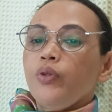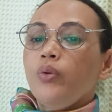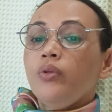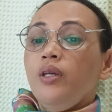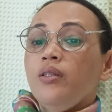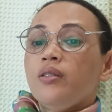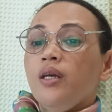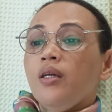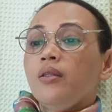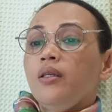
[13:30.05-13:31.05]
though they
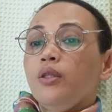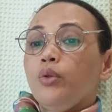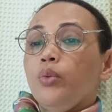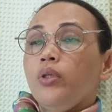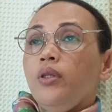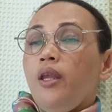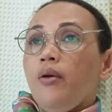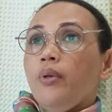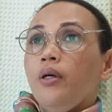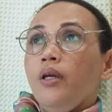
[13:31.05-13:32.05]
said it would
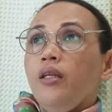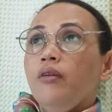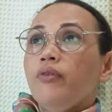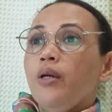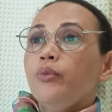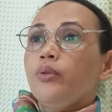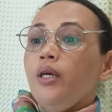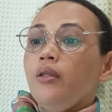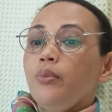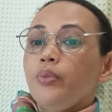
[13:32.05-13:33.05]
never 85 to
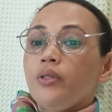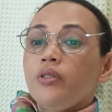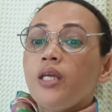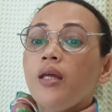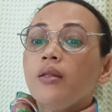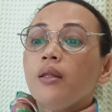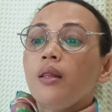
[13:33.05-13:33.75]
90%